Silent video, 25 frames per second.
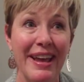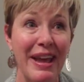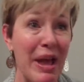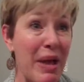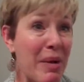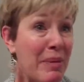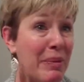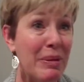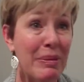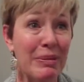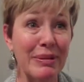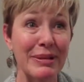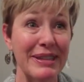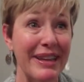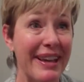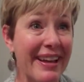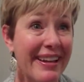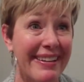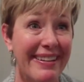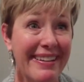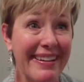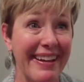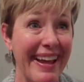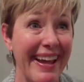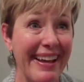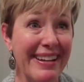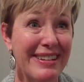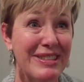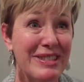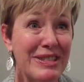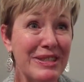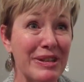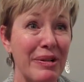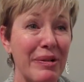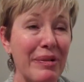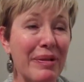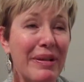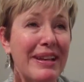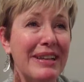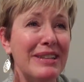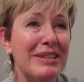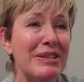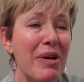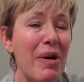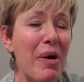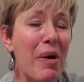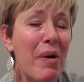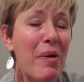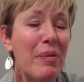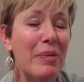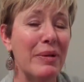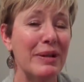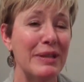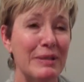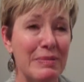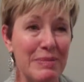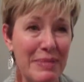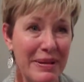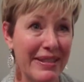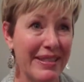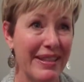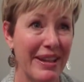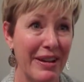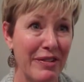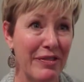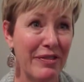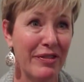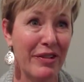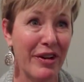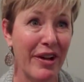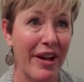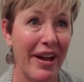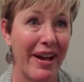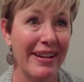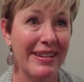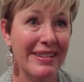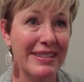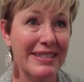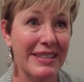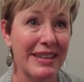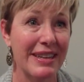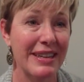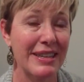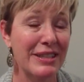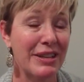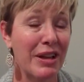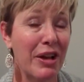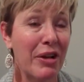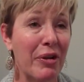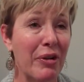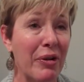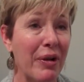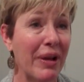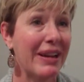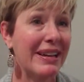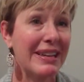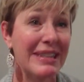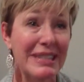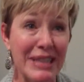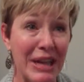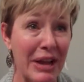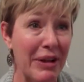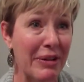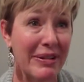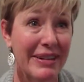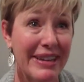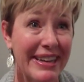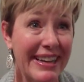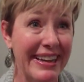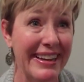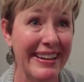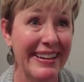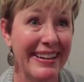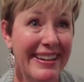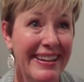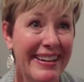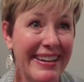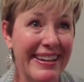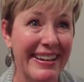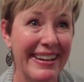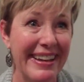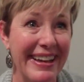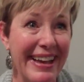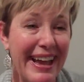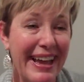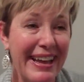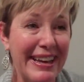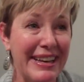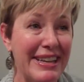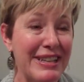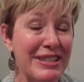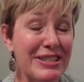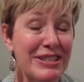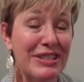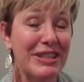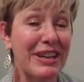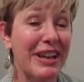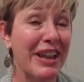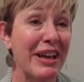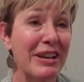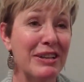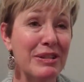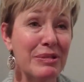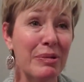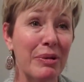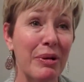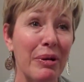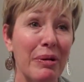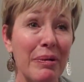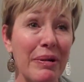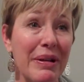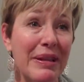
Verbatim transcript: and we were done. And so he's always been there for us. He's got great integrity, and he's a delight to work